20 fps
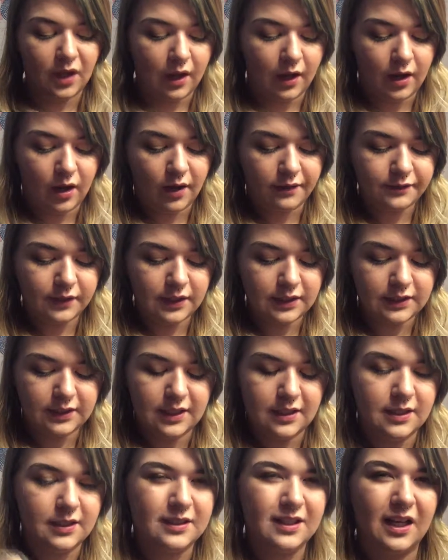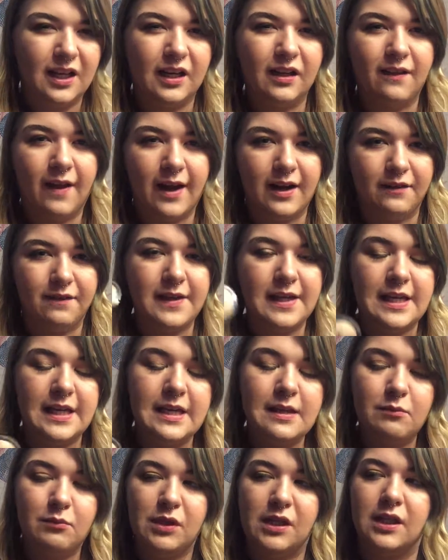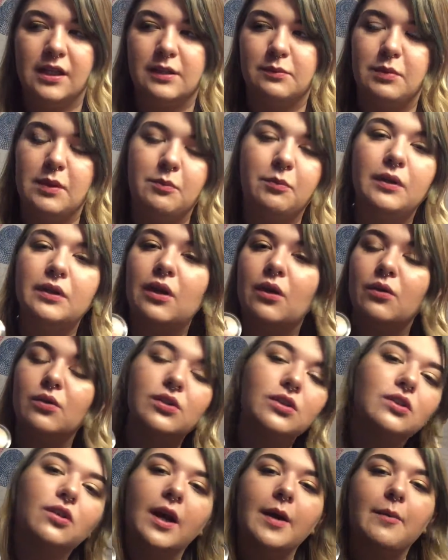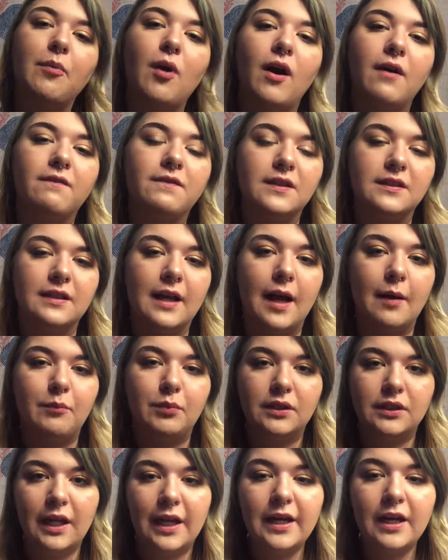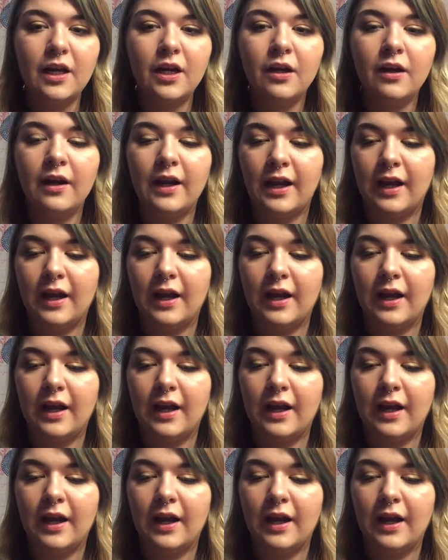I often see this getting a lot of heat because people don't scrape off the top layer,